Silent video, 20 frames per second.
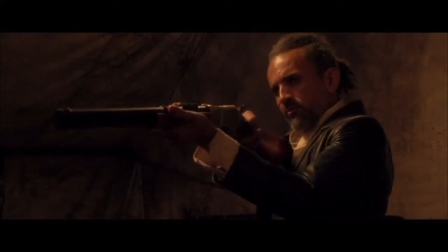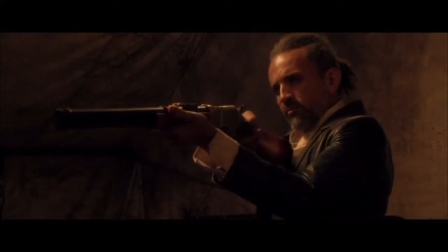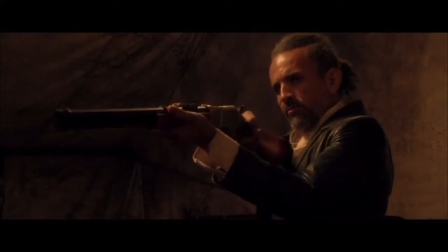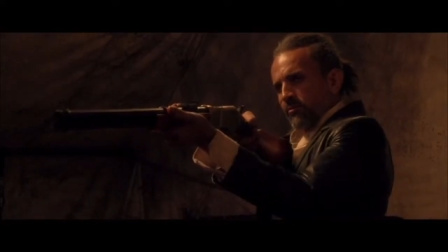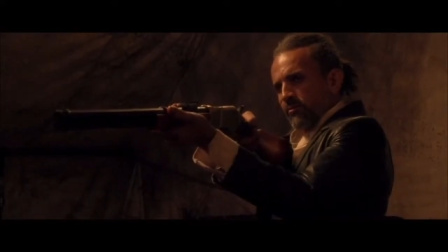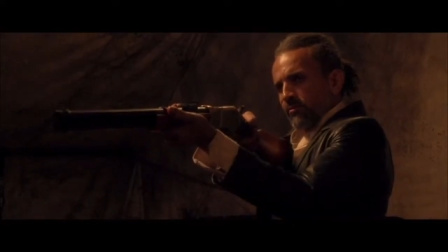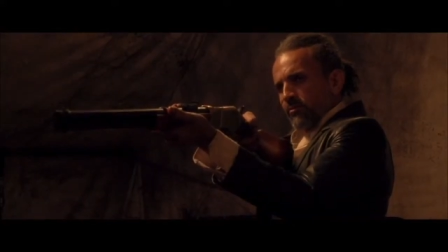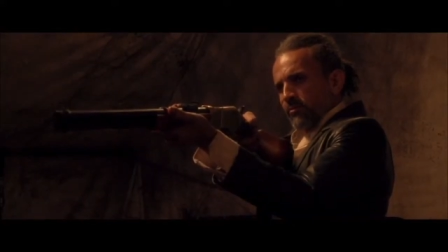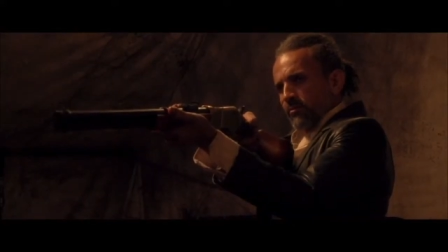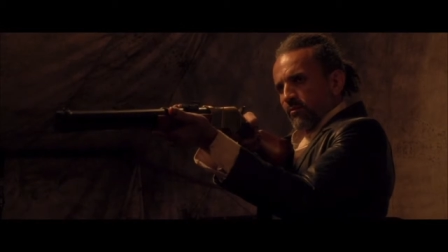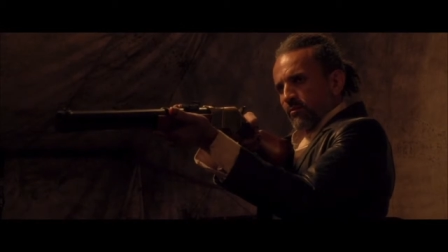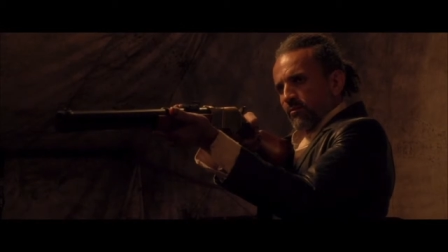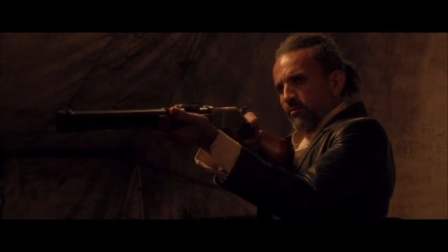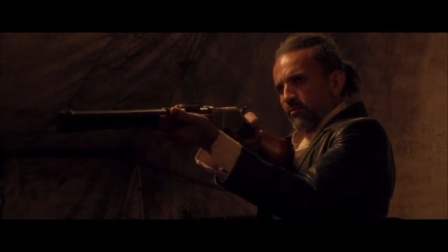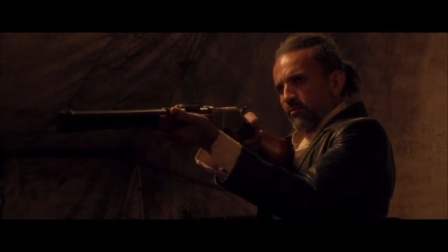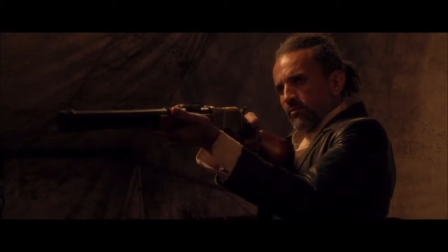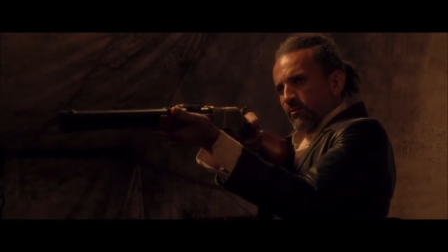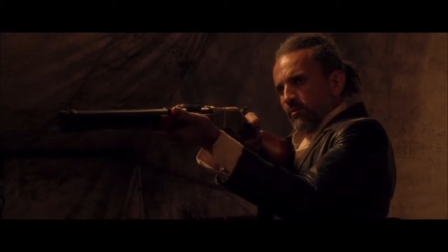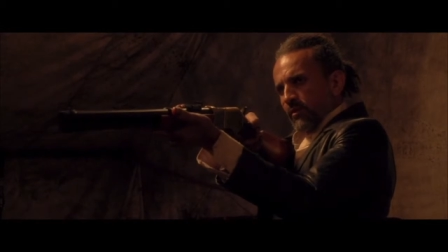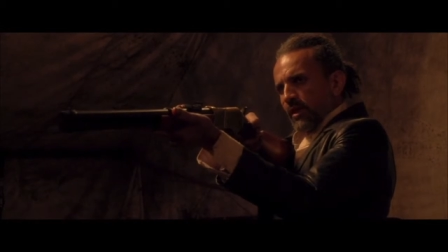Creek?
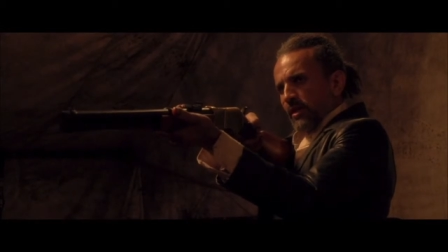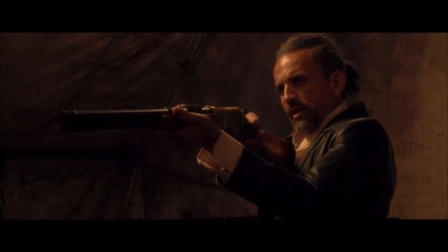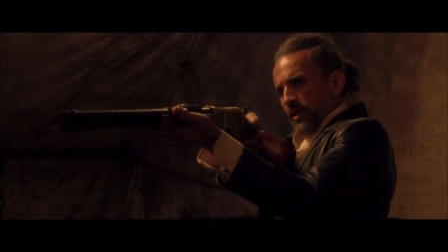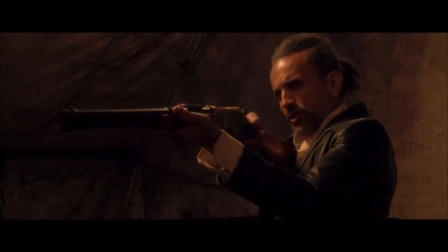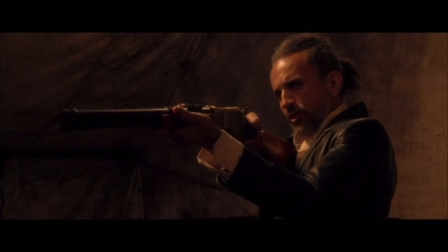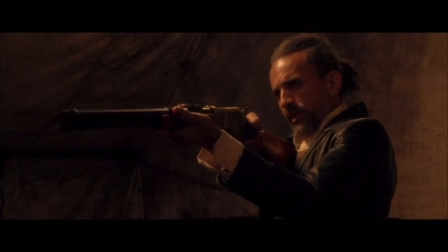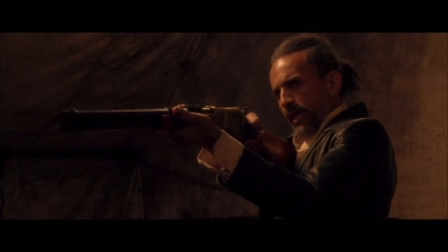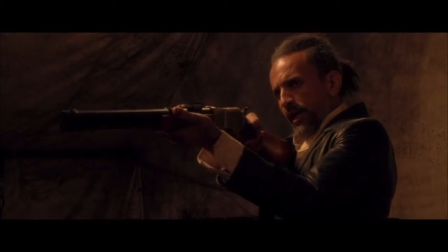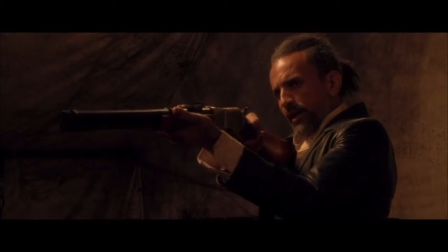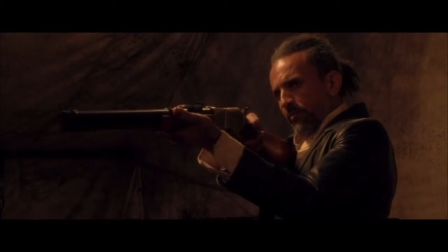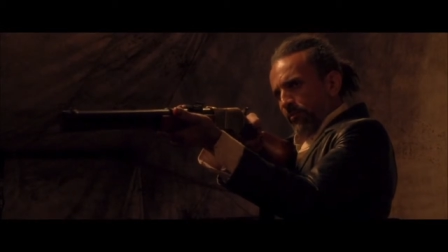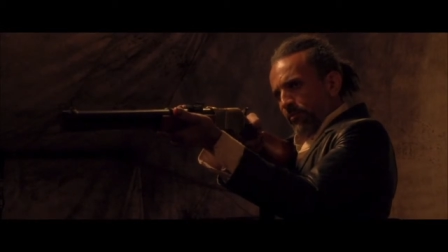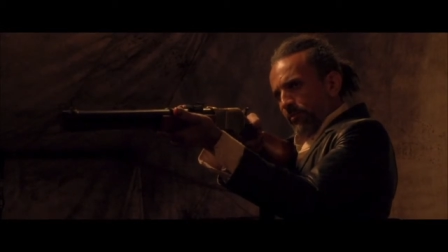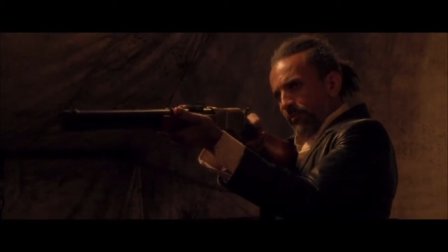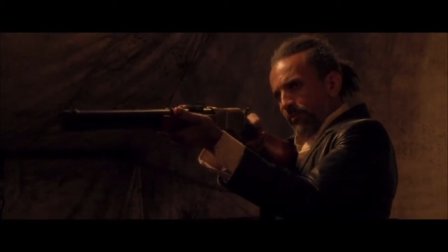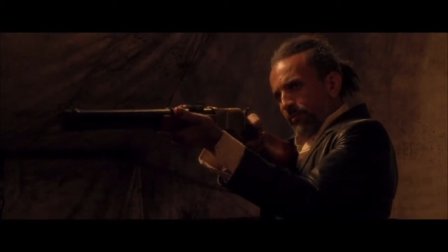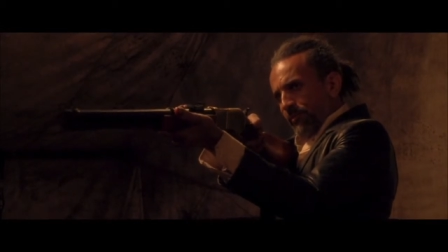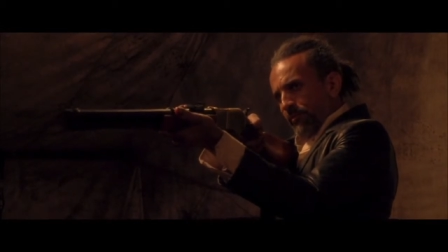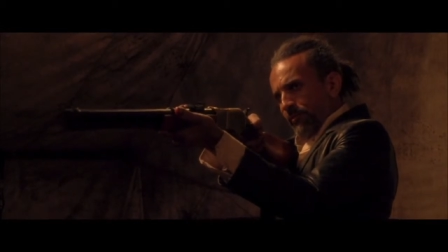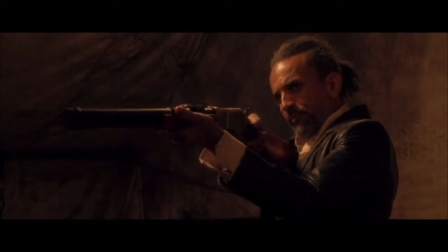Did you get
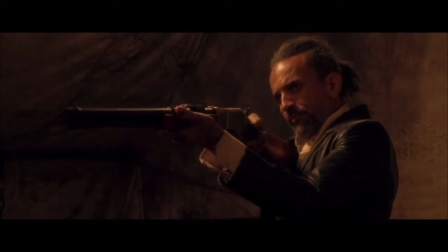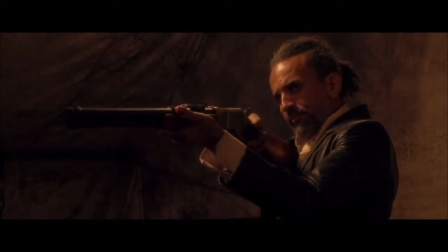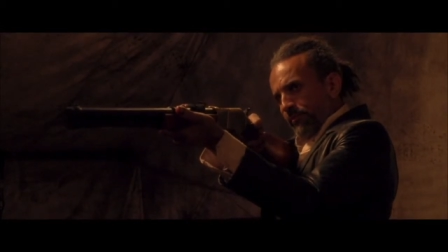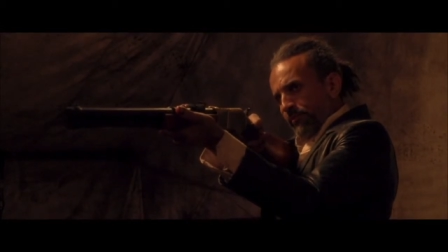him?